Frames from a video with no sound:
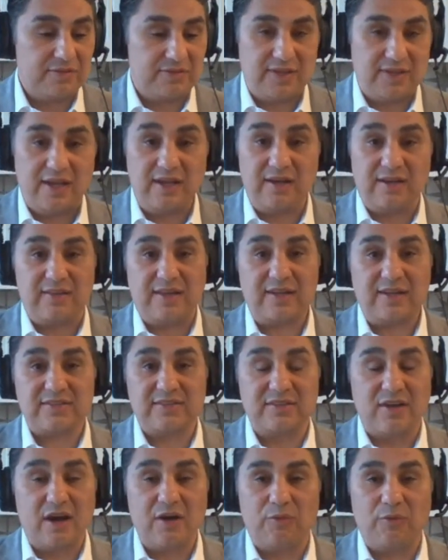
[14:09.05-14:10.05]
stated,
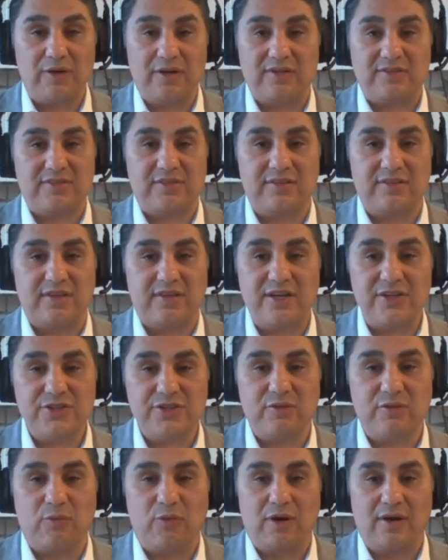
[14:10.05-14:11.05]
that's not what its
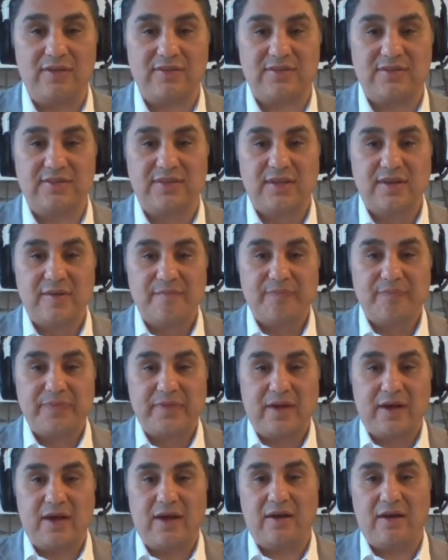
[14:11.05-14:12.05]
intention was.
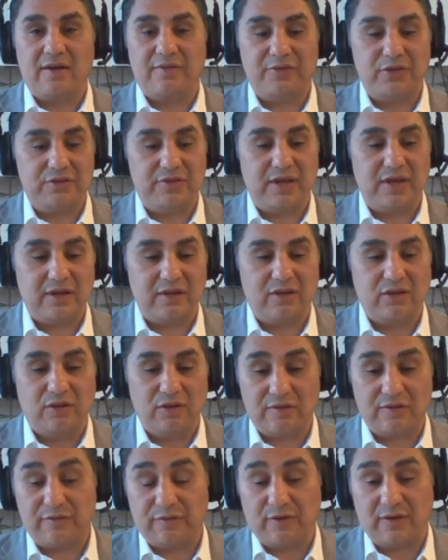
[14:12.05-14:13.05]
Uh, if you take a
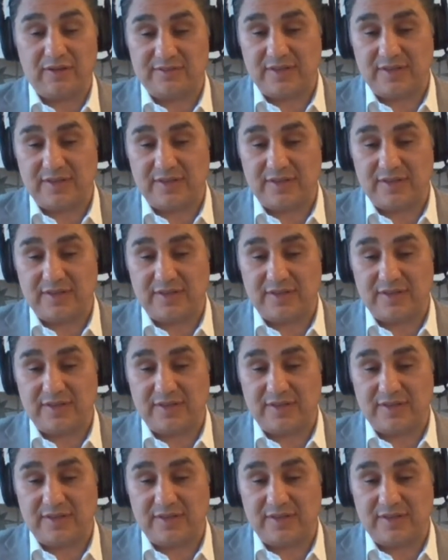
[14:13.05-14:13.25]
look, for